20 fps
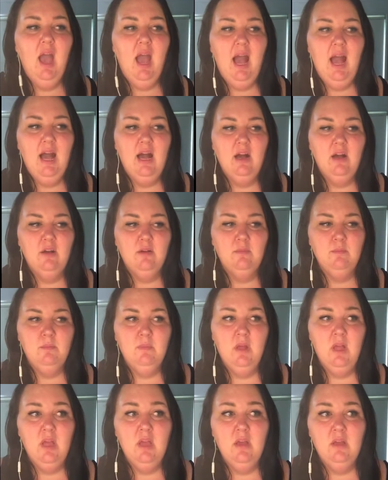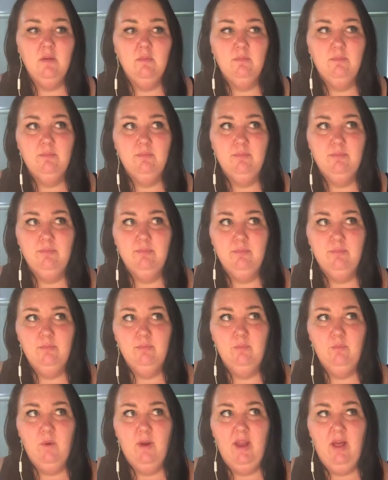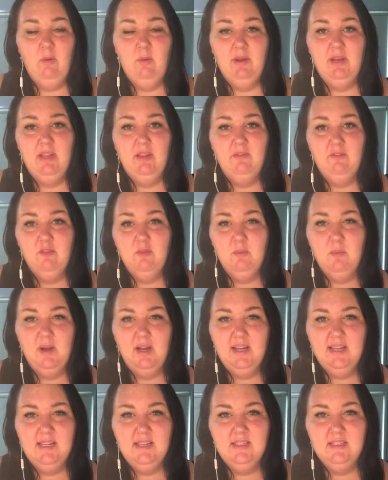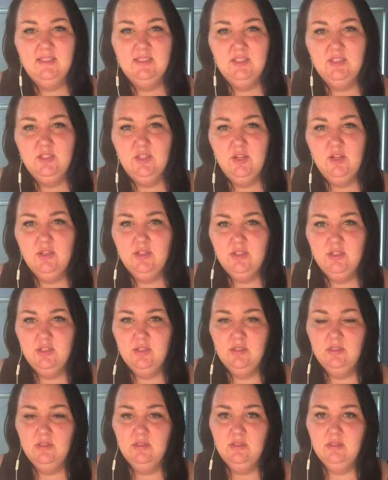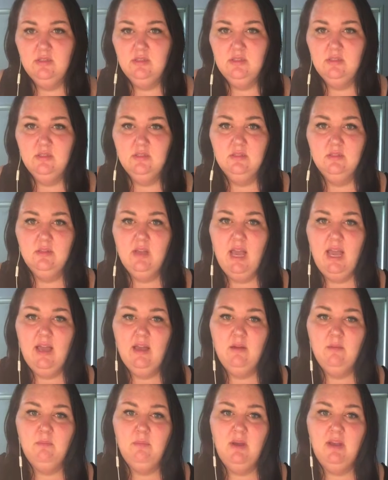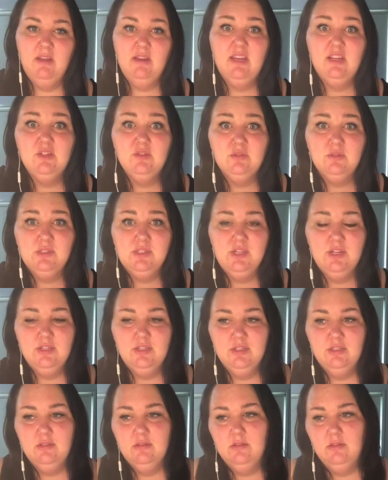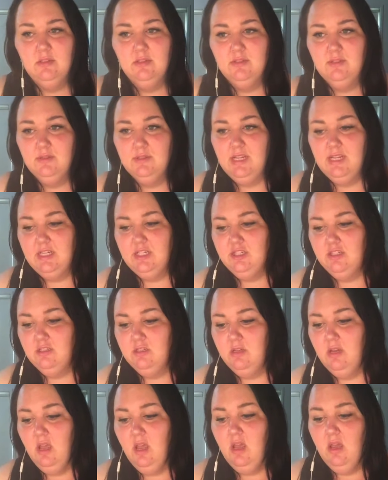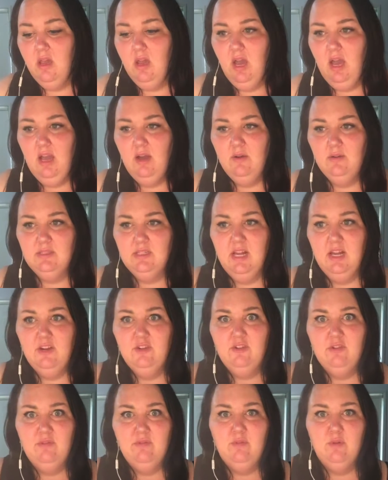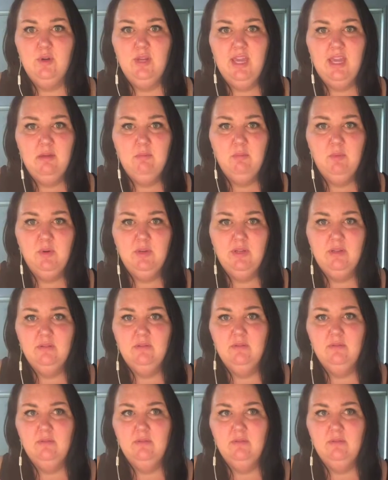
When I went in for my surgeon's, my initial surgeon consultation, I was 148.3,